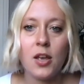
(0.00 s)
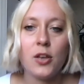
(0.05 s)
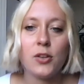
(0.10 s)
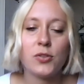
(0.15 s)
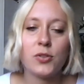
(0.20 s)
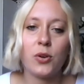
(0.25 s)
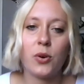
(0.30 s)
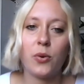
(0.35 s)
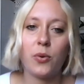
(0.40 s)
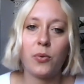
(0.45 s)

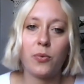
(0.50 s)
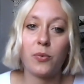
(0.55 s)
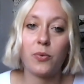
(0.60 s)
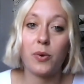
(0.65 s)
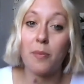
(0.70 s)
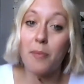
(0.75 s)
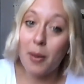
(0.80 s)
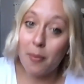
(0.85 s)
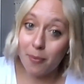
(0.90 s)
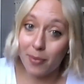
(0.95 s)
So
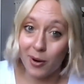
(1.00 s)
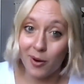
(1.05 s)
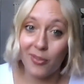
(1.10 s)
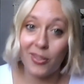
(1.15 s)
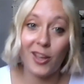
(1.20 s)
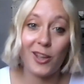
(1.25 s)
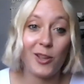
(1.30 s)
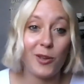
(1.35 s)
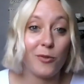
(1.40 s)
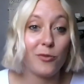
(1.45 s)
remember
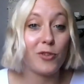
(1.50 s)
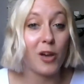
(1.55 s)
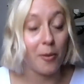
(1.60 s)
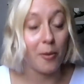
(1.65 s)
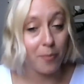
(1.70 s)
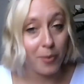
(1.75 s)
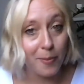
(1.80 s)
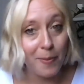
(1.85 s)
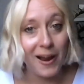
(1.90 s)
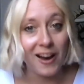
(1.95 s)
that you've
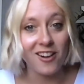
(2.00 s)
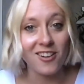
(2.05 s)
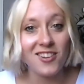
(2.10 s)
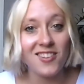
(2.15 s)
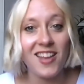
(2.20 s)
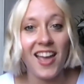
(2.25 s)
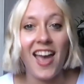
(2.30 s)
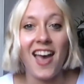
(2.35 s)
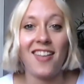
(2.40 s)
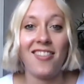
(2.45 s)
come
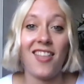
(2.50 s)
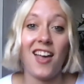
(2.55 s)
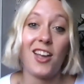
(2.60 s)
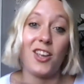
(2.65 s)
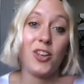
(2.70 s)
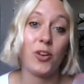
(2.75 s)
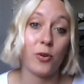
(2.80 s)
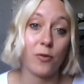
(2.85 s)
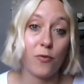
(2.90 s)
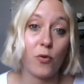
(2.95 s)
prepared and that
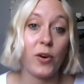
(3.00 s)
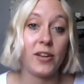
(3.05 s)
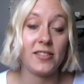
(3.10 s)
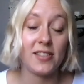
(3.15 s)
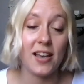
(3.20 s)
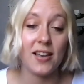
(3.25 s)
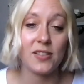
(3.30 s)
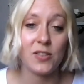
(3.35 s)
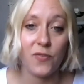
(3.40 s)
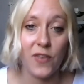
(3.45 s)
your voice
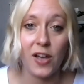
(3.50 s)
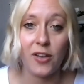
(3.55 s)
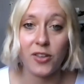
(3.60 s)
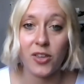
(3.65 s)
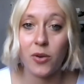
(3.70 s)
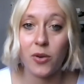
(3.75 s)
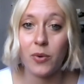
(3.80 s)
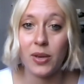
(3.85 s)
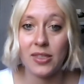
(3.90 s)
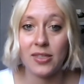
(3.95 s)
has
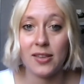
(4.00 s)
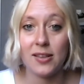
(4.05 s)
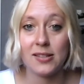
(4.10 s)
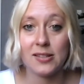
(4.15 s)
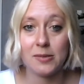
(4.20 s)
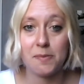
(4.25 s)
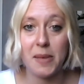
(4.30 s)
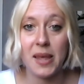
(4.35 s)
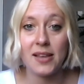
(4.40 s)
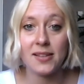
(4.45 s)
value in this
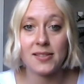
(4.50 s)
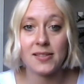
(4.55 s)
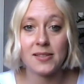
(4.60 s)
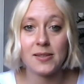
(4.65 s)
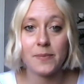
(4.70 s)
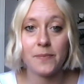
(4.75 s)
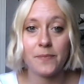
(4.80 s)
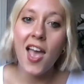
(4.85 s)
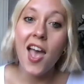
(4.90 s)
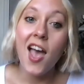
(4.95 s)

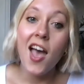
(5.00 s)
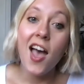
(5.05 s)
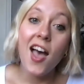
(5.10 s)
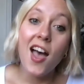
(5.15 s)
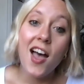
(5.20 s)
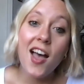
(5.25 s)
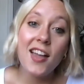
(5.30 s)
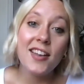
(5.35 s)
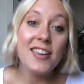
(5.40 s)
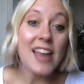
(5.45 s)
space.
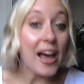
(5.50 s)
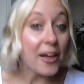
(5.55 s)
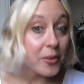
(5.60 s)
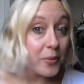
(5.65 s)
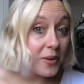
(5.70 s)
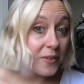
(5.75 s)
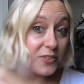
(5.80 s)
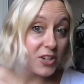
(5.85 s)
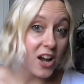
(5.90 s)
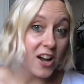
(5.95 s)
Now that
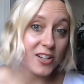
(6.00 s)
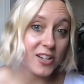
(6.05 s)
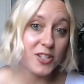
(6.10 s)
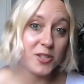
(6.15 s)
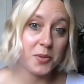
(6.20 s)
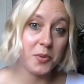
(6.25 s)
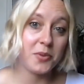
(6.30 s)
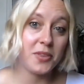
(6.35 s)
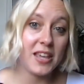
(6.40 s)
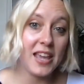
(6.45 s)
we've talked
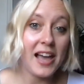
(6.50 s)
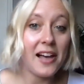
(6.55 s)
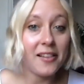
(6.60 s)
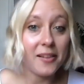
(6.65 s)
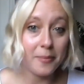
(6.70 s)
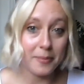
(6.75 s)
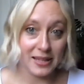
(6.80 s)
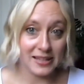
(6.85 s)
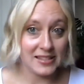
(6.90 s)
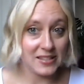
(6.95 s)
through the
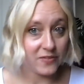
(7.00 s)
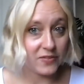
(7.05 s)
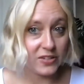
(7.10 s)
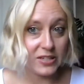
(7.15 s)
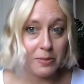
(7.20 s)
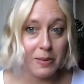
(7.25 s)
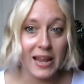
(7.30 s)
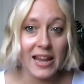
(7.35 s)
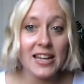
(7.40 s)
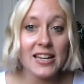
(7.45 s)
elements of a
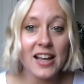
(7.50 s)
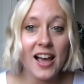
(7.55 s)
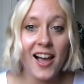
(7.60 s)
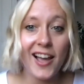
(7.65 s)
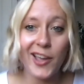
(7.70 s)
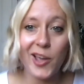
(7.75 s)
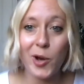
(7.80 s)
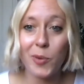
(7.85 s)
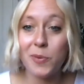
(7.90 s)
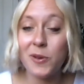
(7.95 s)
debate,
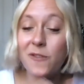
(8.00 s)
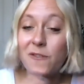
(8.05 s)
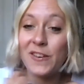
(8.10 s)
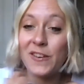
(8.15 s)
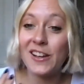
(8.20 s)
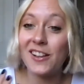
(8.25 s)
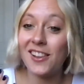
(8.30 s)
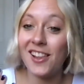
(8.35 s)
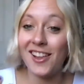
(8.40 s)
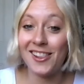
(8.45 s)
I hope you
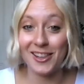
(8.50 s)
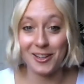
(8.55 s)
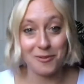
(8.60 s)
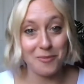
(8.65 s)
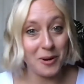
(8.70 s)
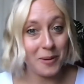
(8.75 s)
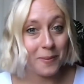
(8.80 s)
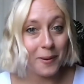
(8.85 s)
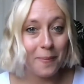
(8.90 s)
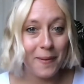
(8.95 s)
feel a little
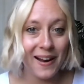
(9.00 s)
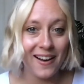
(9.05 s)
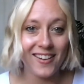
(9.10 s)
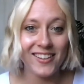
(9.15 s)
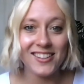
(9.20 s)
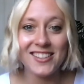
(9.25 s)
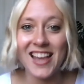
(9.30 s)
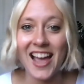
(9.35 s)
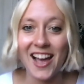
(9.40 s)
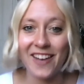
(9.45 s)
more
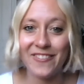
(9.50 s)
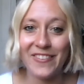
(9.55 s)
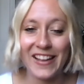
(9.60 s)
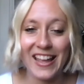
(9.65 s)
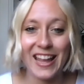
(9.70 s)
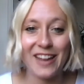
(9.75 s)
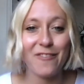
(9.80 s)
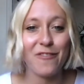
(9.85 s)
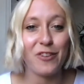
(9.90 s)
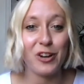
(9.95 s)
prepared to
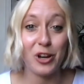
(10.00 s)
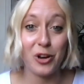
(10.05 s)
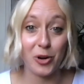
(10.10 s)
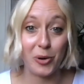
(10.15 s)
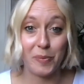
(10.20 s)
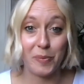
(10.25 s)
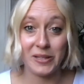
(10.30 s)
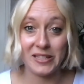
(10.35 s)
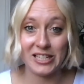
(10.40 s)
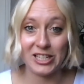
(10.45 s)
advocate for
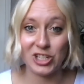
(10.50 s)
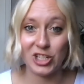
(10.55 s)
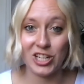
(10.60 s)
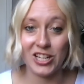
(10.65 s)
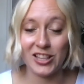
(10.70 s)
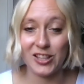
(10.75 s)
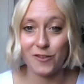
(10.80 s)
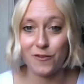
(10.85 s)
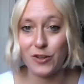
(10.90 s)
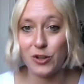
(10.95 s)
your position
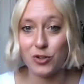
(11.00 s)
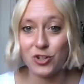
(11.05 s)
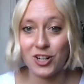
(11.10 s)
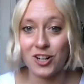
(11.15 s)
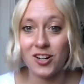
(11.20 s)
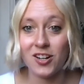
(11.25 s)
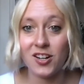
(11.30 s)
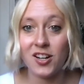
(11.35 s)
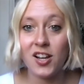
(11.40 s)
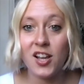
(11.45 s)
in the
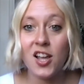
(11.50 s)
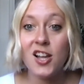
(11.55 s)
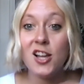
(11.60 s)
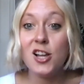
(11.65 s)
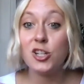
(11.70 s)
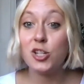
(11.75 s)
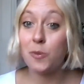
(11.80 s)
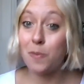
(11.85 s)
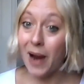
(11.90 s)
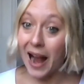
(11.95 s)
future.
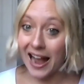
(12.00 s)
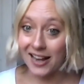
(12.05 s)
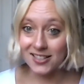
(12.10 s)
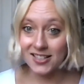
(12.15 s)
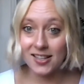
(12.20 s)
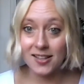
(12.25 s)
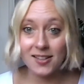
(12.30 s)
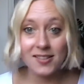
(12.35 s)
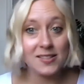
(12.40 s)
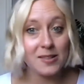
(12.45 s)
To
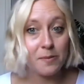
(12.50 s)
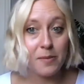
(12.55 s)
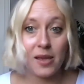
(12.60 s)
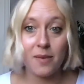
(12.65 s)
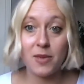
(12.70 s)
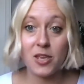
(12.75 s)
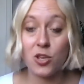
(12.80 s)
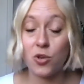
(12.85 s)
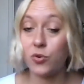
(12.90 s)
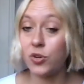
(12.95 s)
practice,
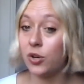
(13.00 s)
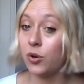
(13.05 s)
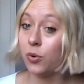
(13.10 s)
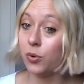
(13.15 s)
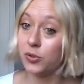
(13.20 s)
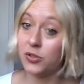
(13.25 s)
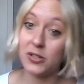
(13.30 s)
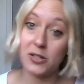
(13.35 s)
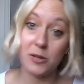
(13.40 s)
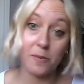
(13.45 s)
maybe you can
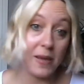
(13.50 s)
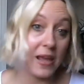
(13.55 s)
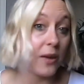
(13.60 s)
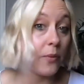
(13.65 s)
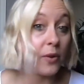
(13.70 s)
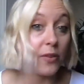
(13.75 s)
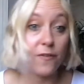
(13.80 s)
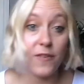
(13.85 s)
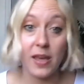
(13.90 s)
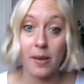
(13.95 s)
hold a debate
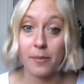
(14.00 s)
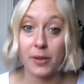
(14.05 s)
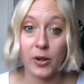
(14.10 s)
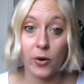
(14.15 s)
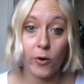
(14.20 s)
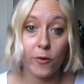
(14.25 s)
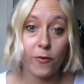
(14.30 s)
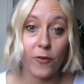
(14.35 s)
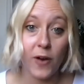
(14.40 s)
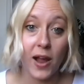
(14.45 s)
with family
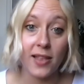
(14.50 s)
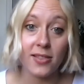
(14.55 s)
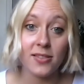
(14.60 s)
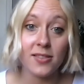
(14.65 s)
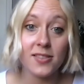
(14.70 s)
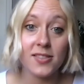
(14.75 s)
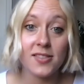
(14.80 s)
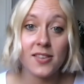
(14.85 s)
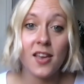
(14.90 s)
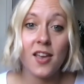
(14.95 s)
or
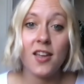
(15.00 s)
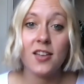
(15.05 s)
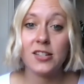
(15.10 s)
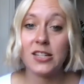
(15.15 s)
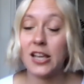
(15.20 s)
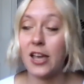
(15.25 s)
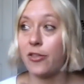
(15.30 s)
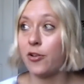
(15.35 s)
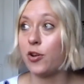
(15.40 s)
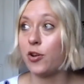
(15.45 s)
friends.
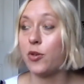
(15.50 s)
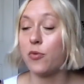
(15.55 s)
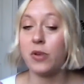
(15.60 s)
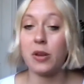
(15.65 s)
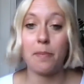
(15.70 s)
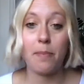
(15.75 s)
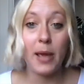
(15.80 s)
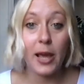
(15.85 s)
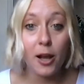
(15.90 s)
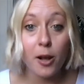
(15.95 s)
Together, you
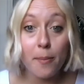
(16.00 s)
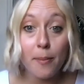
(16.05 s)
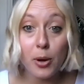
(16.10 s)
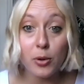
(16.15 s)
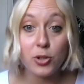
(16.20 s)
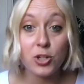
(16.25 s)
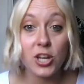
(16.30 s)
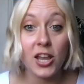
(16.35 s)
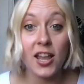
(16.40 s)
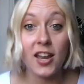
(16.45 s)
can pick a
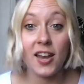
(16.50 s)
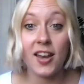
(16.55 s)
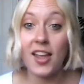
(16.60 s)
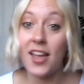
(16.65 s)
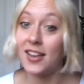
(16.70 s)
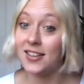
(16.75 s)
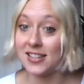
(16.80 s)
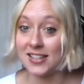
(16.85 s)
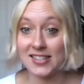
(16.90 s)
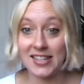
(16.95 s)
motion
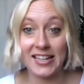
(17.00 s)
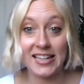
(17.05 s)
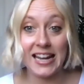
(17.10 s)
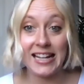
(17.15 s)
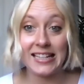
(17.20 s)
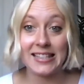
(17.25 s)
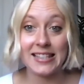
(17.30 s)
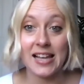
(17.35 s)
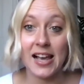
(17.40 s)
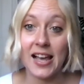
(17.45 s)
and
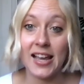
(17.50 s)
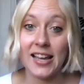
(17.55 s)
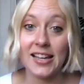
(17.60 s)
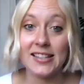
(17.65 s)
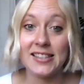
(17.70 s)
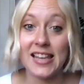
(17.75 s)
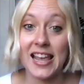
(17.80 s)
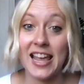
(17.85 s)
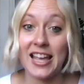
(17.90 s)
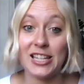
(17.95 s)
designate
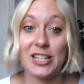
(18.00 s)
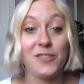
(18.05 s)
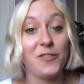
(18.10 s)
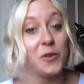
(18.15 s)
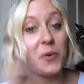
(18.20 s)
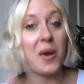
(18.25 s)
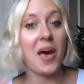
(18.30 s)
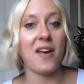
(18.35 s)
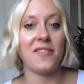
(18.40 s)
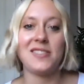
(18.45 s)
sides. And if
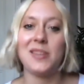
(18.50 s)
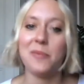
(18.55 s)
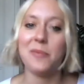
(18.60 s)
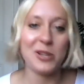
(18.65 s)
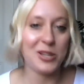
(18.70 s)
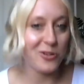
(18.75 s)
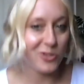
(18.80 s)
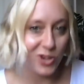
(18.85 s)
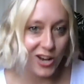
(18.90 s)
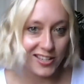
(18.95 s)
you have someone
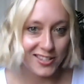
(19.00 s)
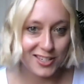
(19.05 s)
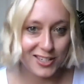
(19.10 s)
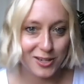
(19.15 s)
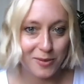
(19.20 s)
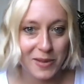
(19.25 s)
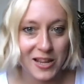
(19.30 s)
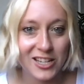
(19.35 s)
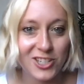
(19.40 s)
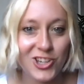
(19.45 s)
you trust
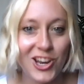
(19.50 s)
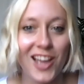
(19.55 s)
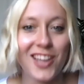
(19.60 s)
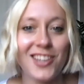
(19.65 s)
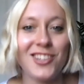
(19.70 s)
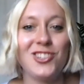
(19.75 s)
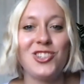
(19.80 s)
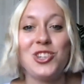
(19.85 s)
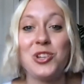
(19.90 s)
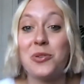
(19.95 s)
to be a
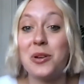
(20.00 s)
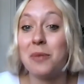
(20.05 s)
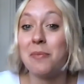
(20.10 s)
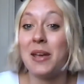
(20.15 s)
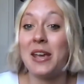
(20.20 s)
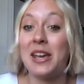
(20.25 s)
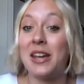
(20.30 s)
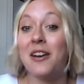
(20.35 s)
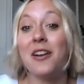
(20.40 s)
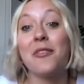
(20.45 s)
judge, you can
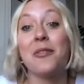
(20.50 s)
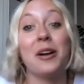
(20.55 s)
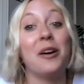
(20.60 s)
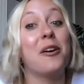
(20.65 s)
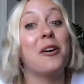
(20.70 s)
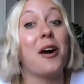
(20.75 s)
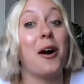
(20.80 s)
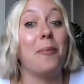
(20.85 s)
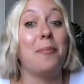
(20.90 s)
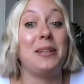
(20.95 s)
make it a real
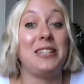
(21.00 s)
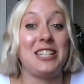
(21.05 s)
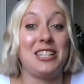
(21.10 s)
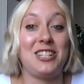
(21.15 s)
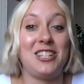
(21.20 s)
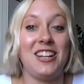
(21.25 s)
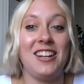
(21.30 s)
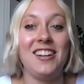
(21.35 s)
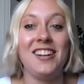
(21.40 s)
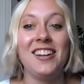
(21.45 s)

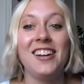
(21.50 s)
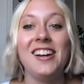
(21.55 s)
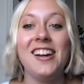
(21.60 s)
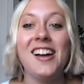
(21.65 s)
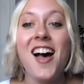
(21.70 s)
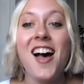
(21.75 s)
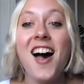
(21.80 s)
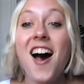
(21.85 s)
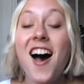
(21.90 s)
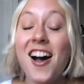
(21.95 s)
competition.
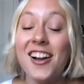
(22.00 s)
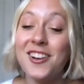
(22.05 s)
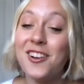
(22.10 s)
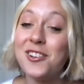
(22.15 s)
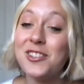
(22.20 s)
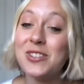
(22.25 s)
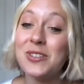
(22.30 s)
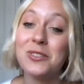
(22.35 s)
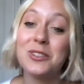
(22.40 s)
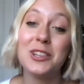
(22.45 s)
I'd
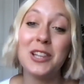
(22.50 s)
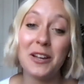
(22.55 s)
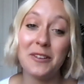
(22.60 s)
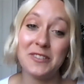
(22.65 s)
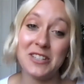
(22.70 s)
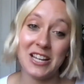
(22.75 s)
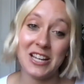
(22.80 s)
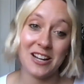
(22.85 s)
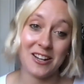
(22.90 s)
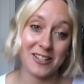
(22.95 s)
also love
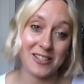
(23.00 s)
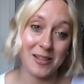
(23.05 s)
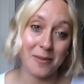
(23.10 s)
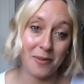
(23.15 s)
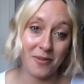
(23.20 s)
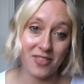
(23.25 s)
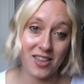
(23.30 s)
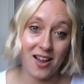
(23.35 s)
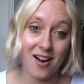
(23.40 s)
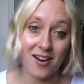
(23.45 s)
to hear some
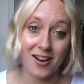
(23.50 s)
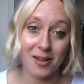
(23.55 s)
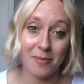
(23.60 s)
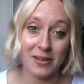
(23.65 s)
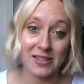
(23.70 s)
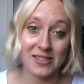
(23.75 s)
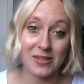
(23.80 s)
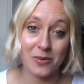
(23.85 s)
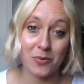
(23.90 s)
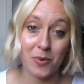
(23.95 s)
of the
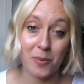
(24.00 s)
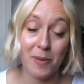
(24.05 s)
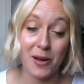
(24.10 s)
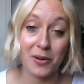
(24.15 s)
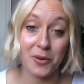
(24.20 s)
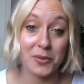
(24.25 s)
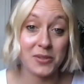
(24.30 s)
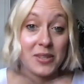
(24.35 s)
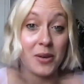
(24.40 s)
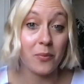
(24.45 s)
arguments and
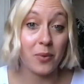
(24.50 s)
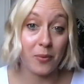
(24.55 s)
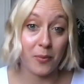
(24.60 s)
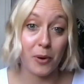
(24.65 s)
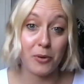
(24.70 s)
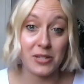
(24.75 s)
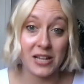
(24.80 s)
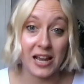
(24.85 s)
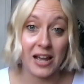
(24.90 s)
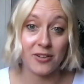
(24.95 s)
rebuttals that we
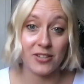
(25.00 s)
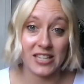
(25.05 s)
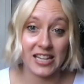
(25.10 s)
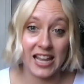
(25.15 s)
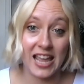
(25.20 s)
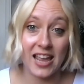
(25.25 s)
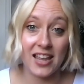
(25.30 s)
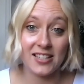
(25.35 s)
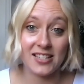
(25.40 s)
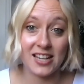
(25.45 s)
wrote down
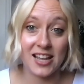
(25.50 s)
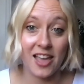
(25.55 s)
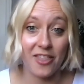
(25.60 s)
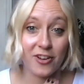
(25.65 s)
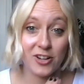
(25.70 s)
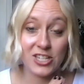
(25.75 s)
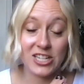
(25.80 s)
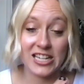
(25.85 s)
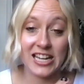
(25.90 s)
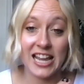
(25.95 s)

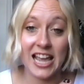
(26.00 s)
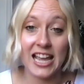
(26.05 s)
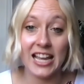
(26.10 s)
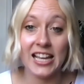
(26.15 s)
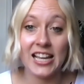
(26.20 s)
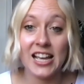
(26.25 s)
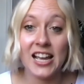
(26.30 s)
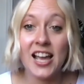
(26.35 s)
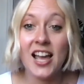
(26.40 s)
together today.